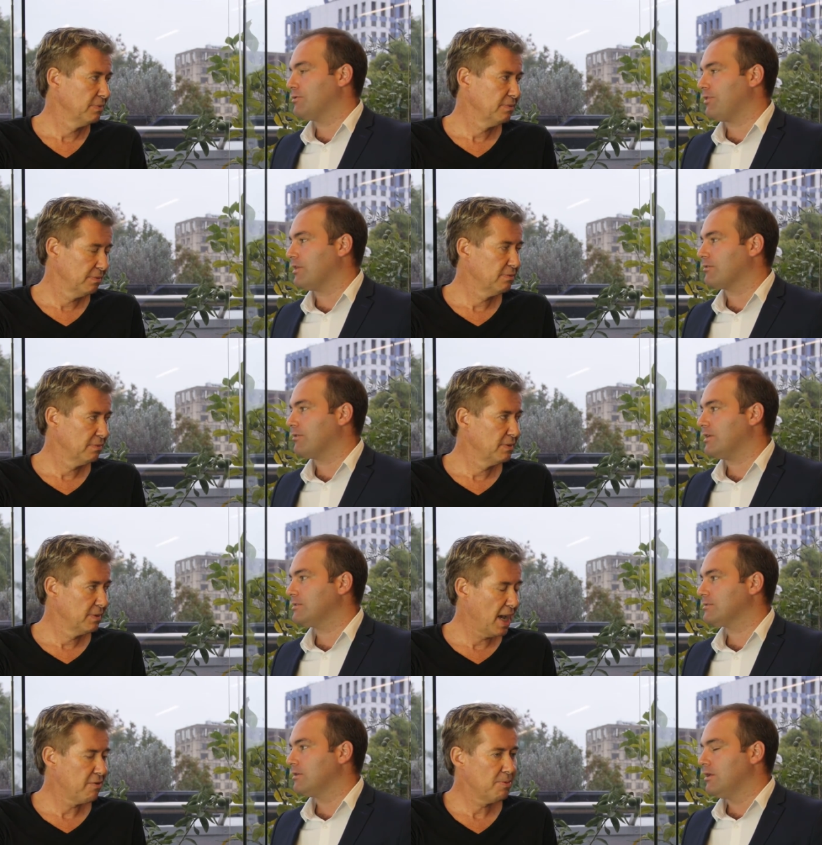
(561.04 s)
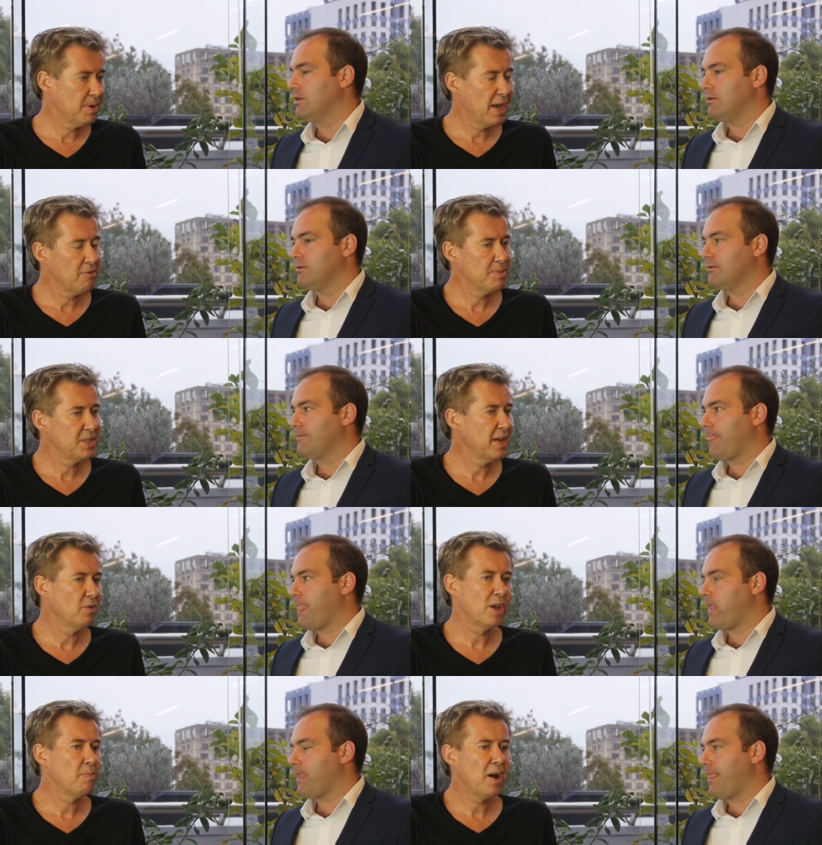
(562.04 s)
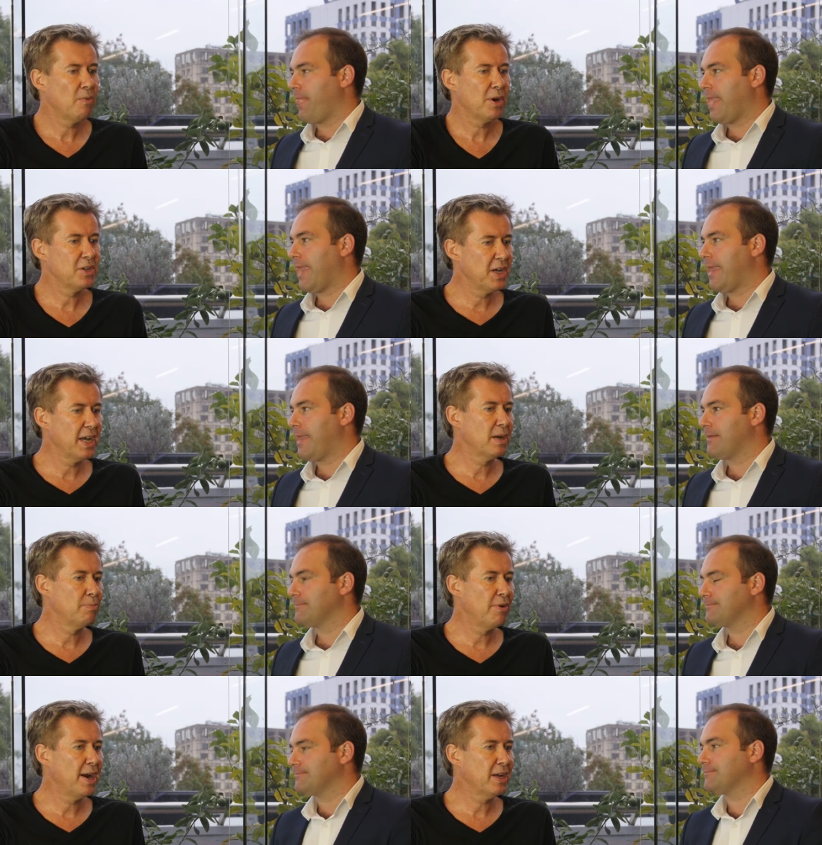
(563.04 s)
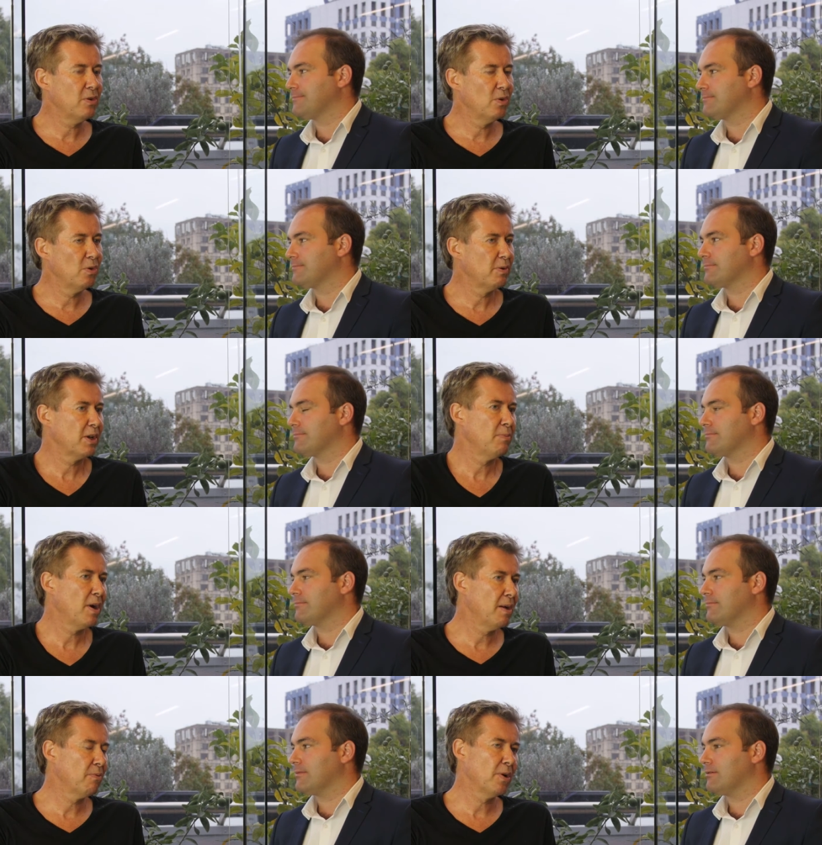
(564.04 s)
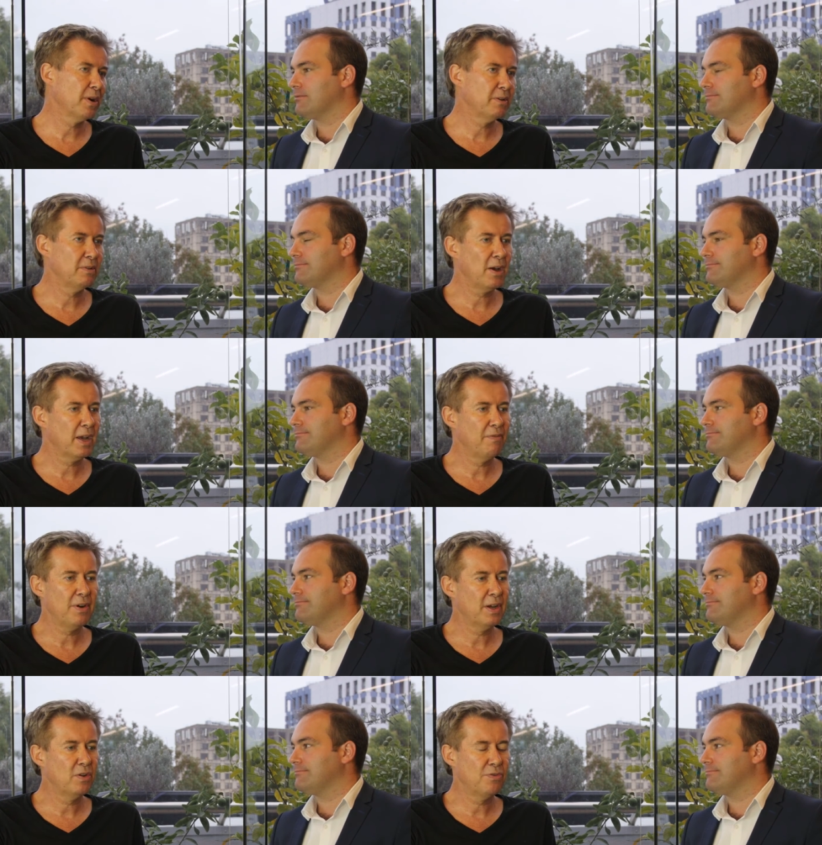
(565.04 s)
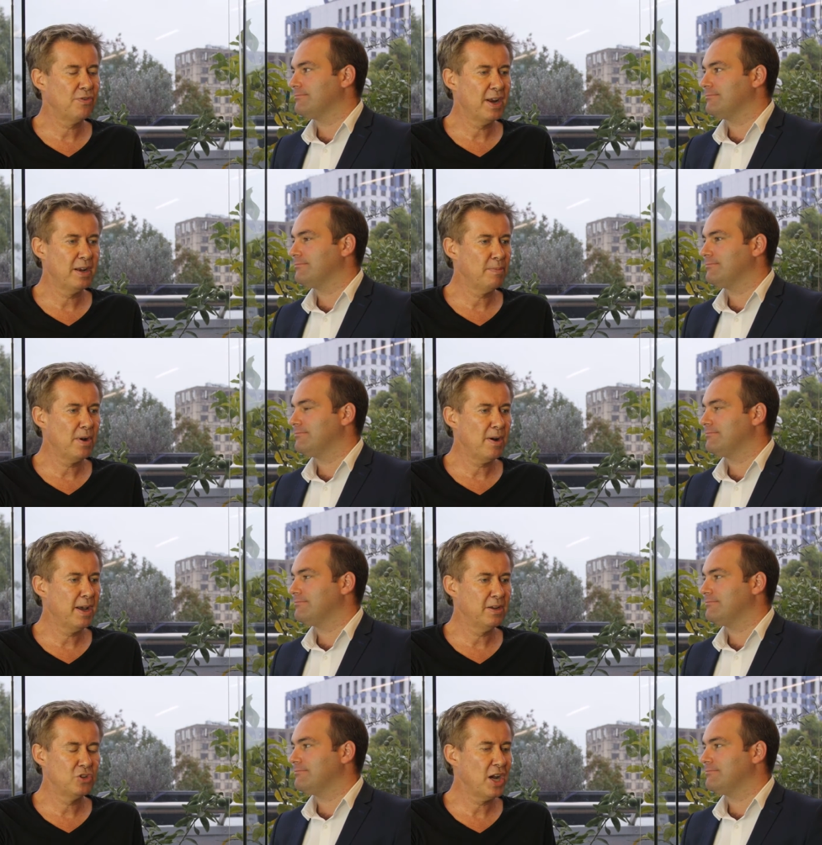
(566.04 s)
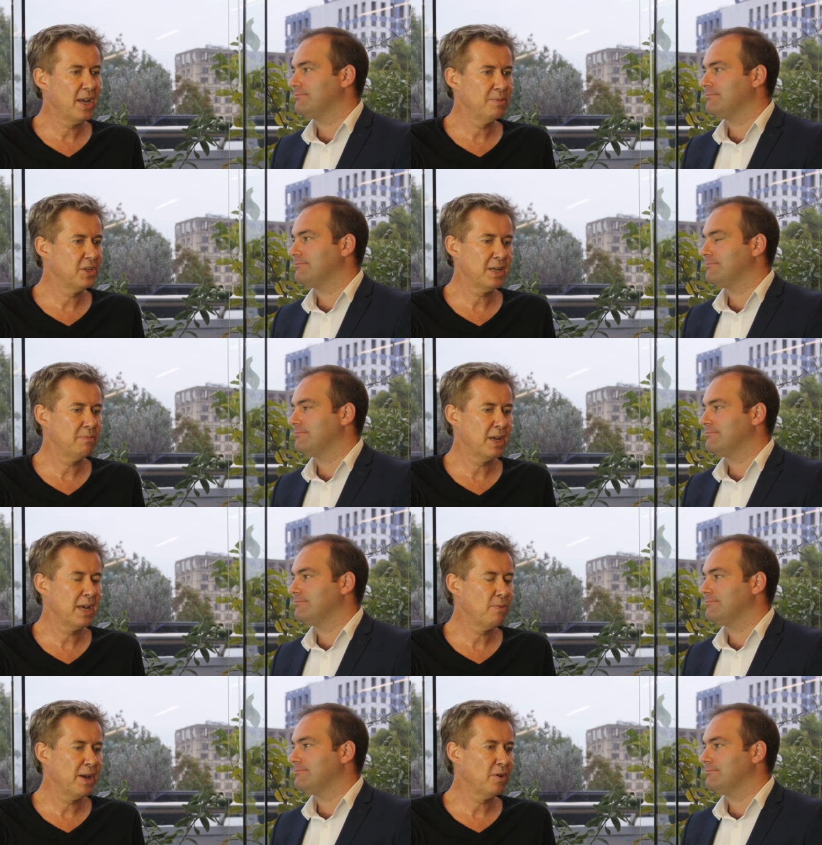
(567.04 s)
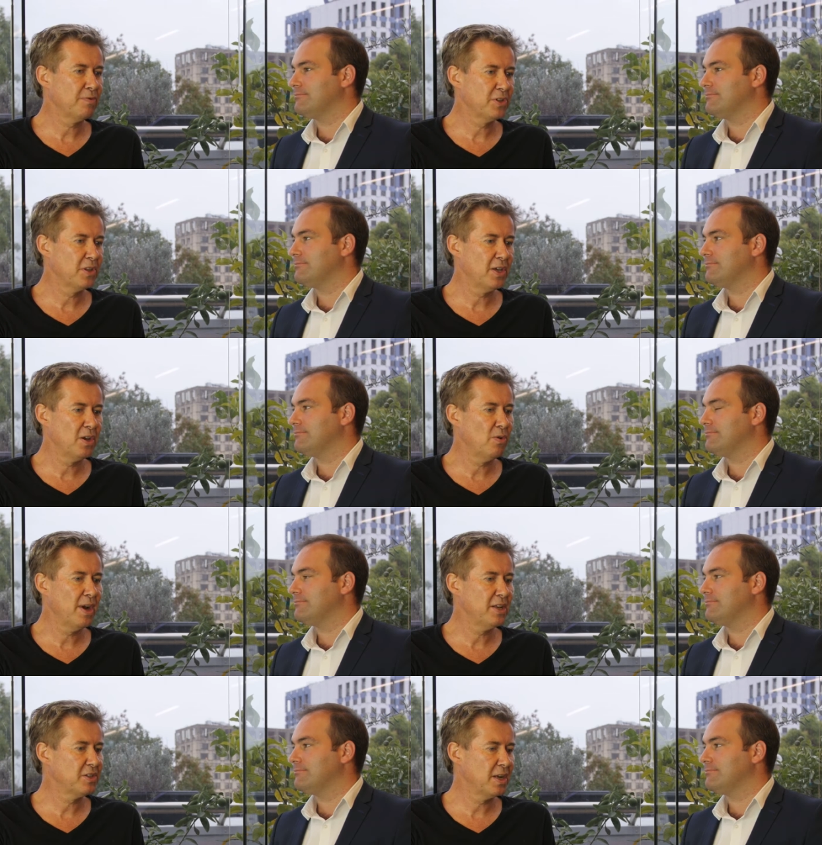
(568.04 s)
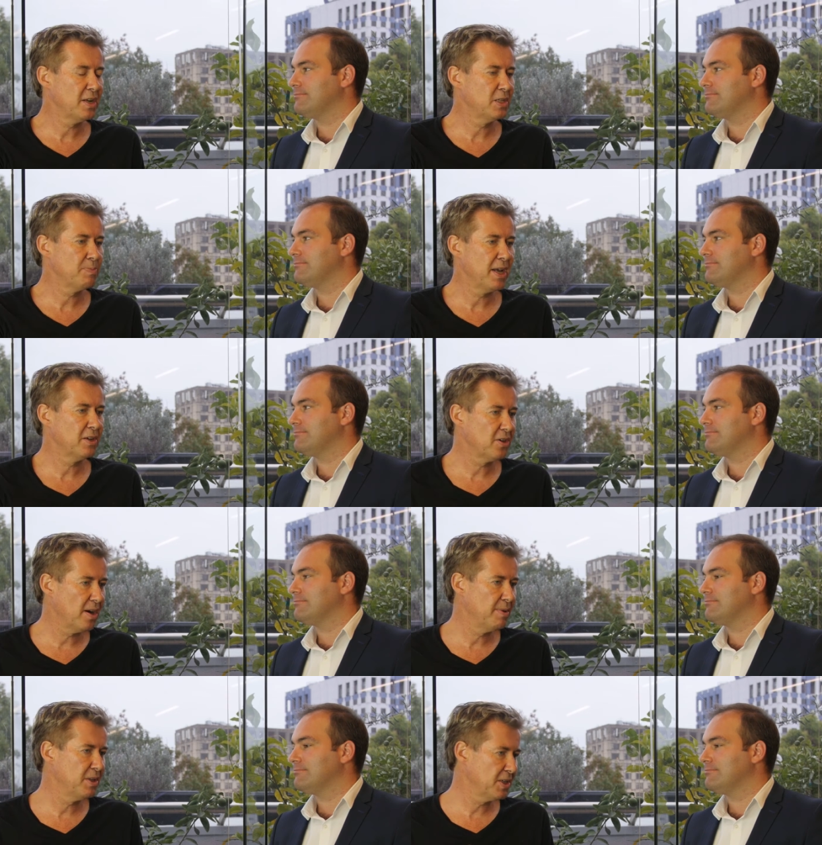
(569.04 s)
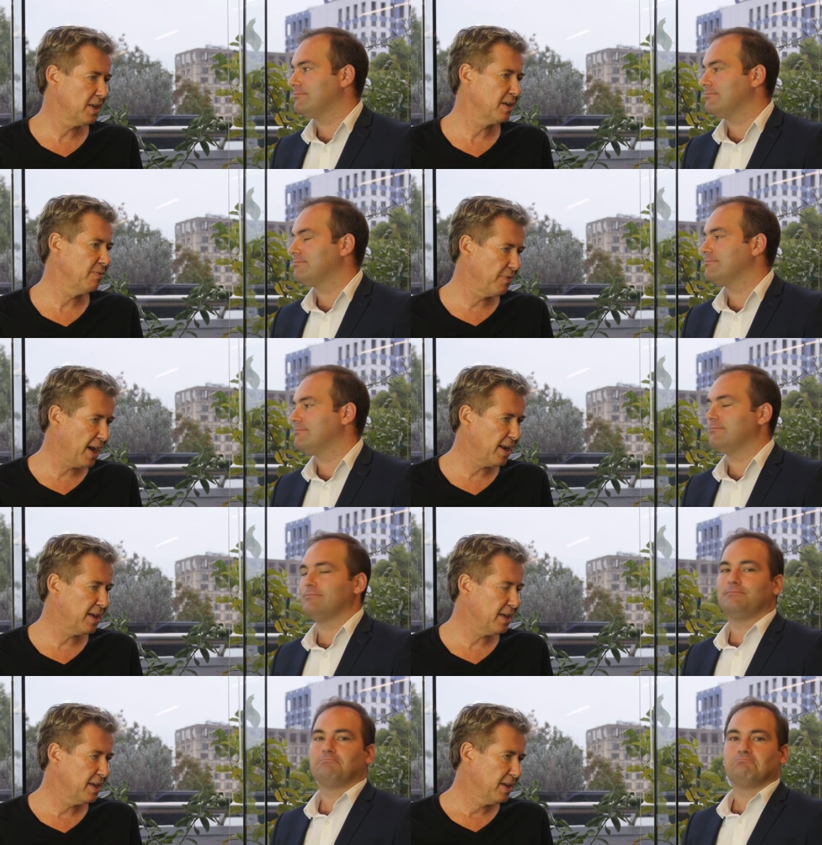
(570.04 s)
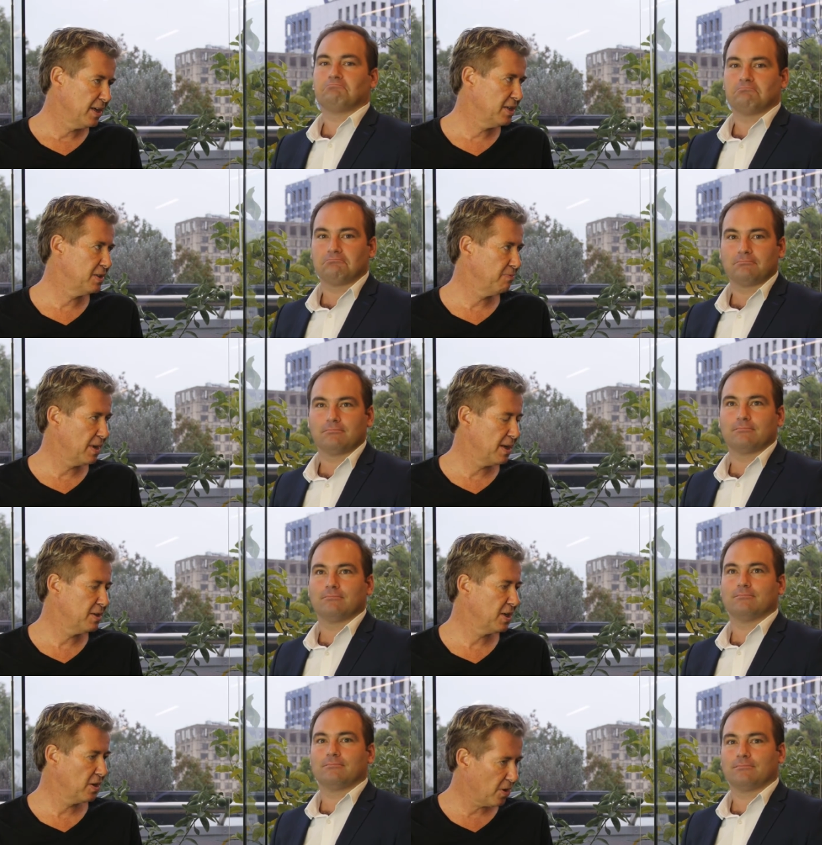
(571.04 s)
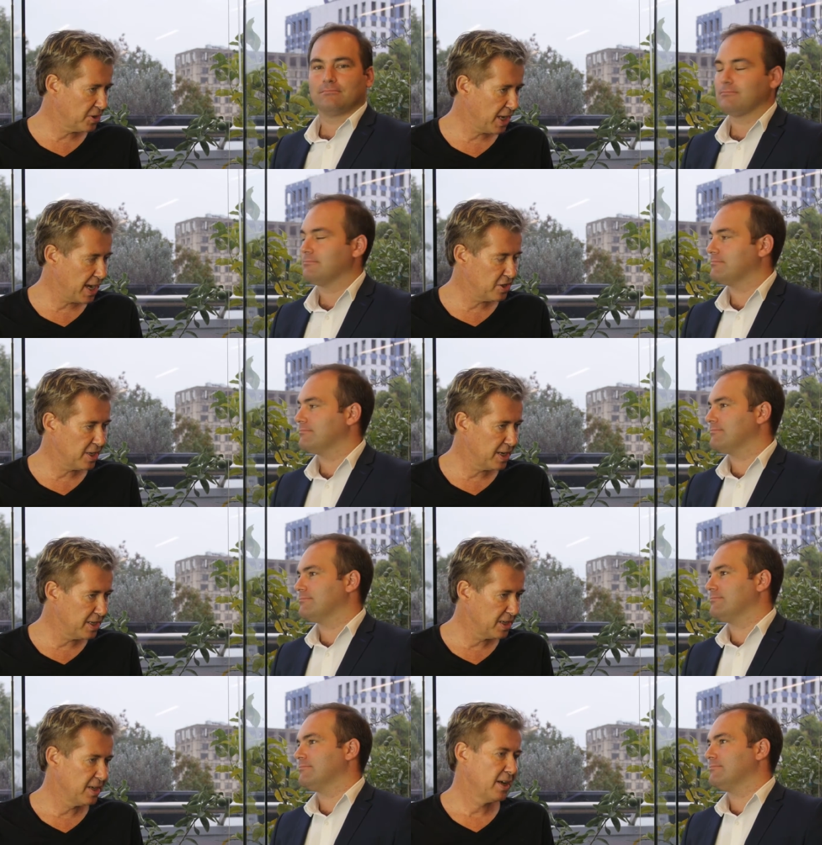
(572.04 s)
Speaker 1: your thing, right? 100%, 100%. Or you might want to take a break, or you might want to, like a very good friend of mine, James, he, he went off to the US and he spent time in Silicon Valley, he's, he's in Los Angeles